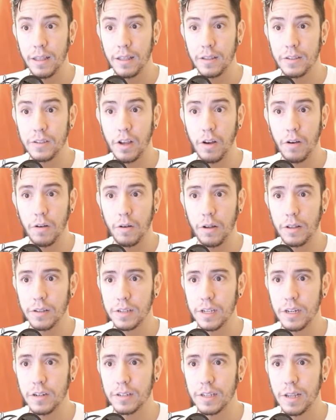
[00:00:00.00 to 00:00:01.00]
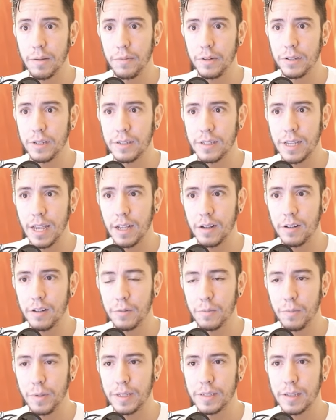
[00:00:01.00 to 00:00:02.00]
So, serial samples in
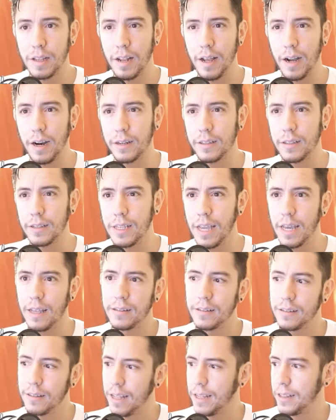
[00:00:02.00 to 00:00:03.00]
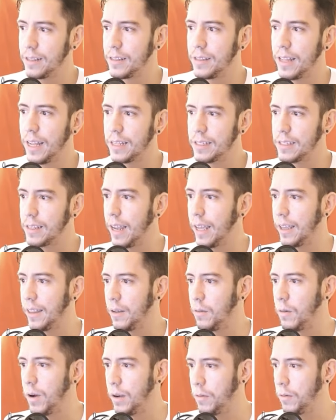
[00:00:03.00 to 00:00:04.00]
Cycles, pixel art. Yes, that's like
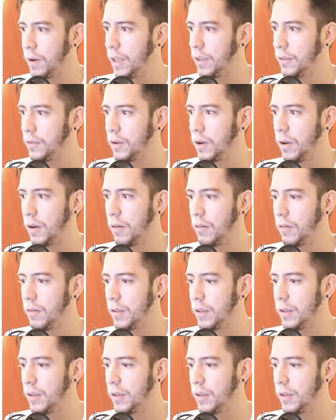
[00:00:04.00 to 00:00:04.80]
the one way to go.